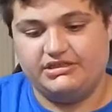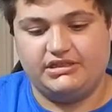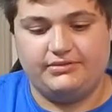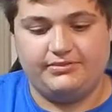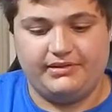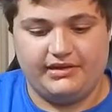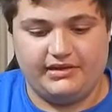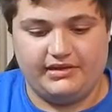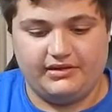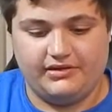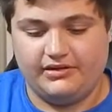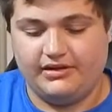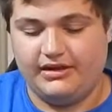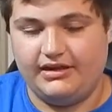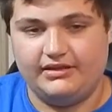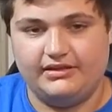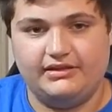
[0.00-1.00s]
RGB,
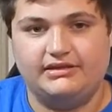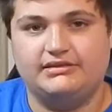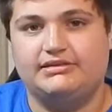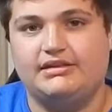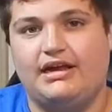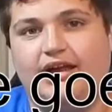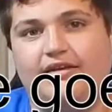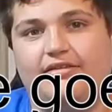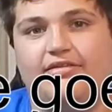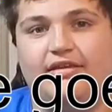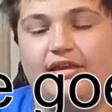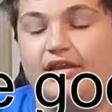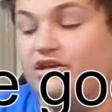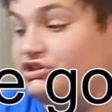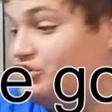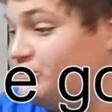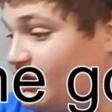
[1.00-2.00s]
or at least I
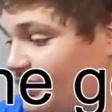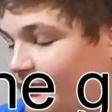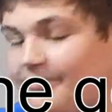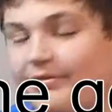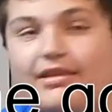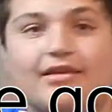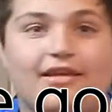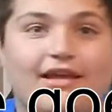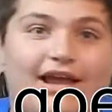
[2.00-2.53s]
think, shut up.